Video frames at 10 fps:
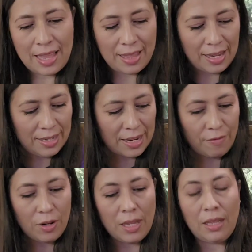And that is
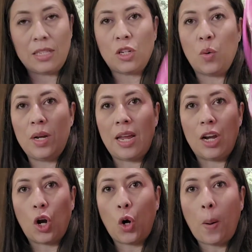everything that's going
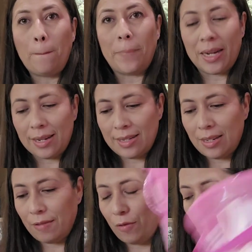in her
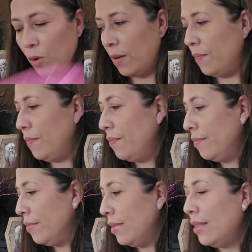bucket for
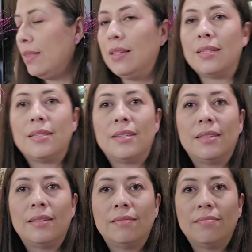
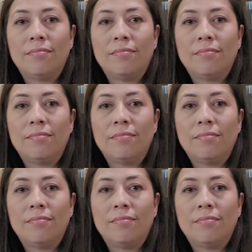this